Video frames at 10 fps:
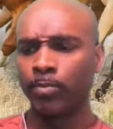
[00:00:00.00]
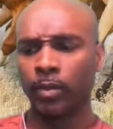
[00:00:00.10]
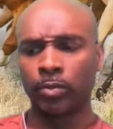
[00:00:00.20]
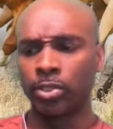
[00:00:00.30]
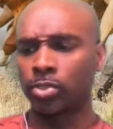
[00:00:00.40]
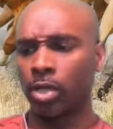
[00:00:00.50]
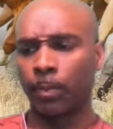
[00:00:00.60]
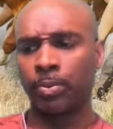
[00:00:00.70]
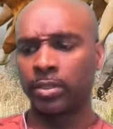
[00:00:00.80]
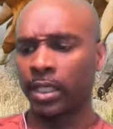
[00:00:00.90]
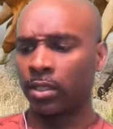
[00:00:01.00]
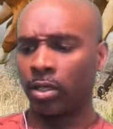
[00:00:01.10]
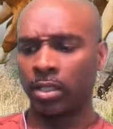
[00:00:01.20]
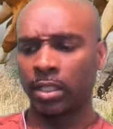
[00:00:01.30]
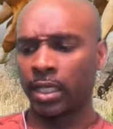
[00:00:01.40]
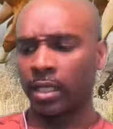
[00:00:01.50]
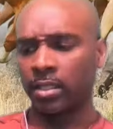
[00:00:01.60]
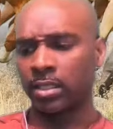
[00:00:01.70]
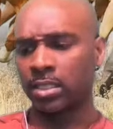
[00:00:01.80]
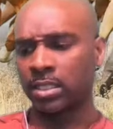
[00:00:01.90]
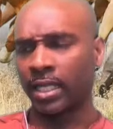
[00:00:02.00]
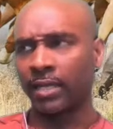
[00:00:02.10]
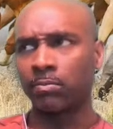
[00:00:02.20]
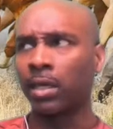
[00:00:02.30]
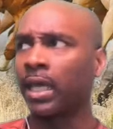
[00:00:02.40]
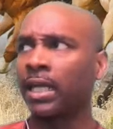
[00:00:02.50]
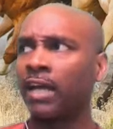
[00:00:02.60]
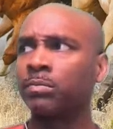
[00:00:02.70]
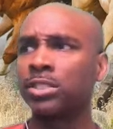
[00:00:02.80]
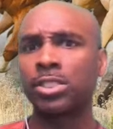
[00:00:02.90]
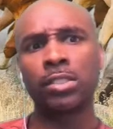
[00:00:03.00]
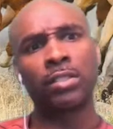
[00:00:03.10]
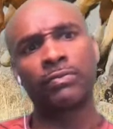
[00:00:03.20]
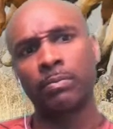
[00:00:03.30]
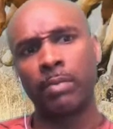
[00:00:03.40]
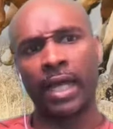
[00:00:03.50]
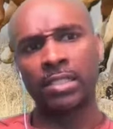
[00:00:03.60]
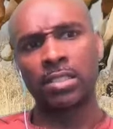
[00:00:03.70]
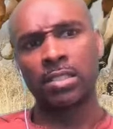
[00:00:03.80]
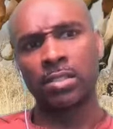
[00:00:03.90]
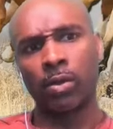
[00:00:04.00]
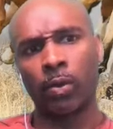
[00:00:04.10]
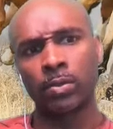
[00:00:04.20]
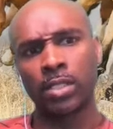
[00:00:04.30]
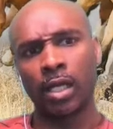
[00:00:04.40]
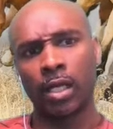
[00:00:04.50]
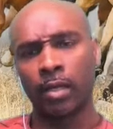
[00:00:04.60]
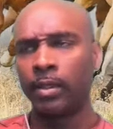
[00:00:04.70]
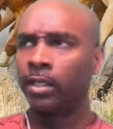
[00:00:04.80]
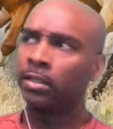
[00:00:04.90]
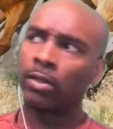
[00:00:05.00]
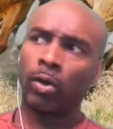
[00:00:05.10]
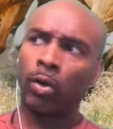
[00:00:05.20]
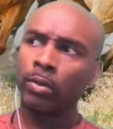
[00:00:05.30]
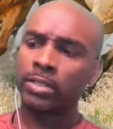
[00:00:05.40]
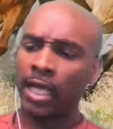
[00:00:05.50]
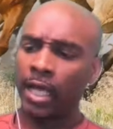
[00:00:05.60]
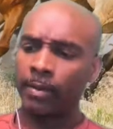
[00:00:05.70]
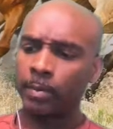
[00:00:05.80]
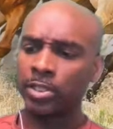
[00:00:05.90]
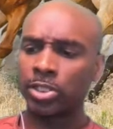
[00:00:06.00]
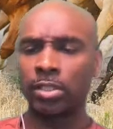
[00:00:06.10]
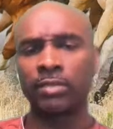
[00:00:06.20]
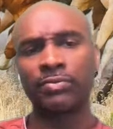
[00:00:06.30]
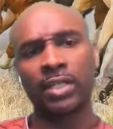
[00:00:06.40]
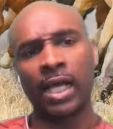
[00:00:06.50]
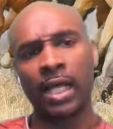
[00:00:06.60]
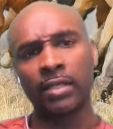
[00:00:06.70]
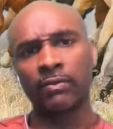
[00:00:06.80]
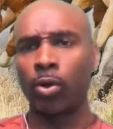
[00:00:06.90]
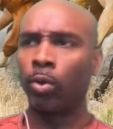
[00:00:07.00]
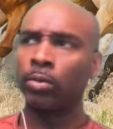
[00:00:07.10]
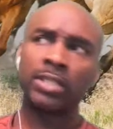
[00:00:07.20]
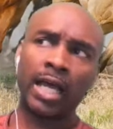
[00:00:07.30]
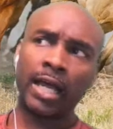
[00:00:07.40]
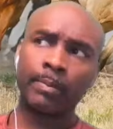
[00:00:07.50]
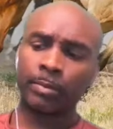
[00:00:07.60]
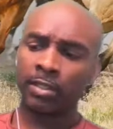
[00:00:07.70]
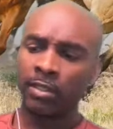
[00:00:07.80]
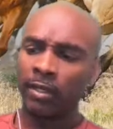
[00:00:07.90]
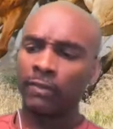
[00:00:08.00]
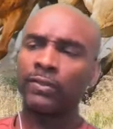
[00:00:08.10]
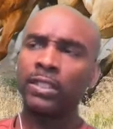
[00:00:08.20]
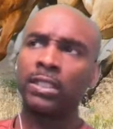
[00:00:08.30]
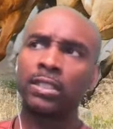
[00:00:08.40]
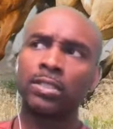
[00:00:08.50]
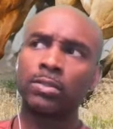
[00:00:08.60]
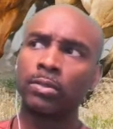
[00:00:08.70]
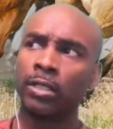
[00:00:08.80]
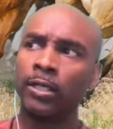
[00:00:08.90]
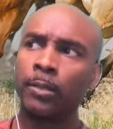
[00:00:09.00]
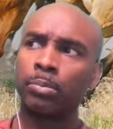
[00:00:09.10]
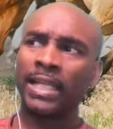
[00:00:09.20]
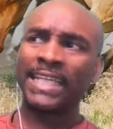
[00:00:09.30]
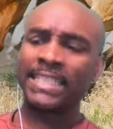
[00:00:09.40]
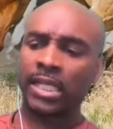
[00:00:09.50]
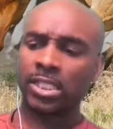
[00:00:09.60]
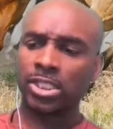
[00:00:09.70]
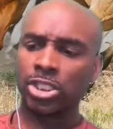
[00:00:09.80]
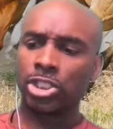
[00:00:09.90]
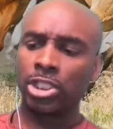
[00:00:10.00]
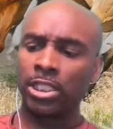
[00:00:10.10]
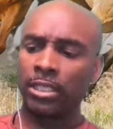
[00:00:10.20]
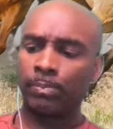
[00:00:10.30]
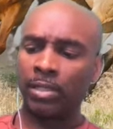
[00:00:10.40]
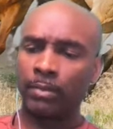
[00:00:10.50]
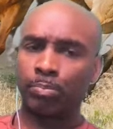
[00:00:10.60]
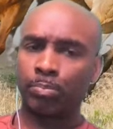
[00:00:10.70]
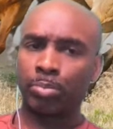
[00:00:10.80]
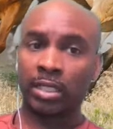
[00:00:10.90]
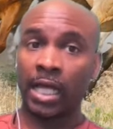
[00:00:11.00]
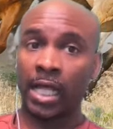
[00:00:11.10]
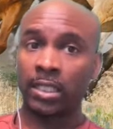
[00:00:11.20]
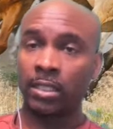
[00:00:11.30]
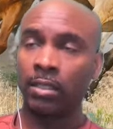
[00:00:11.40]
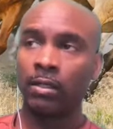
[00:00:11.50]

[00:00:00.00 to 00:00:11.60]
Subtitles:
When you start putting that all together, and it's just like, man, I've been cheering for Master this whole time. The whole time I've been cheering for cotton. The whole time I've been feeding into the plantation's GDP, picking cotton.